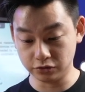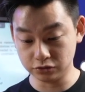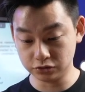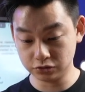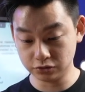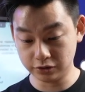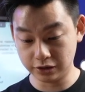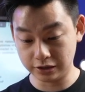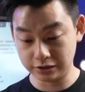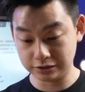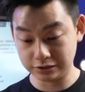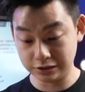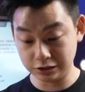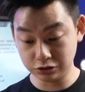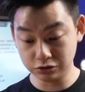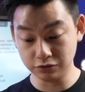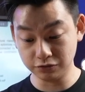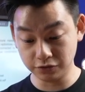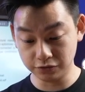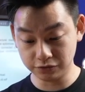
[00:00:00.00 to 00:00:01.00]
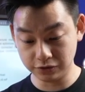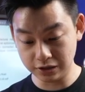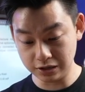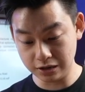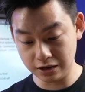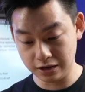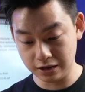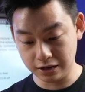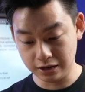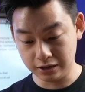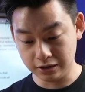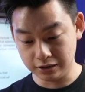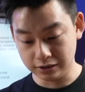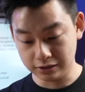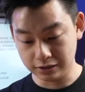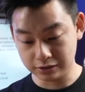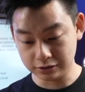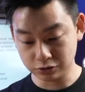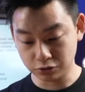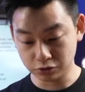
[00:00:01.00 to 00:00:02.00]
So there's District 15,
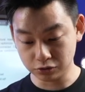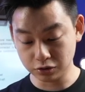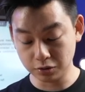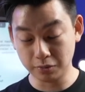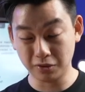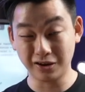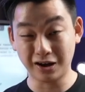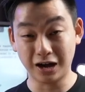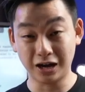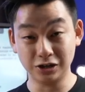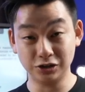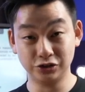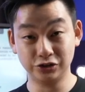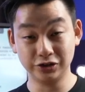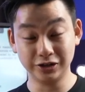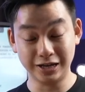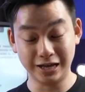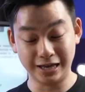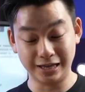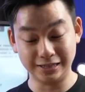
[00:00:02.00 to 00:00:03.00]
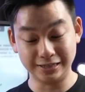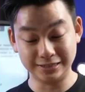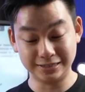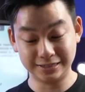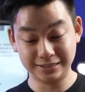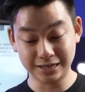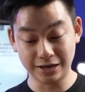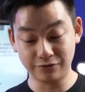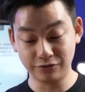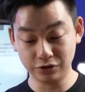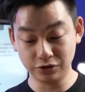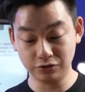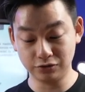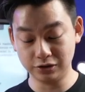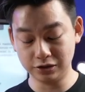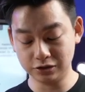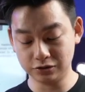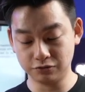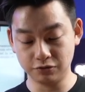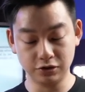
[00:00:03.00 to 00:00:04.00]
There's total about 107
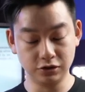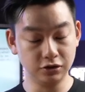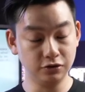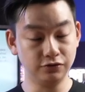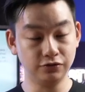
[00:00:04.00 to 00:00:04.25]
units ranging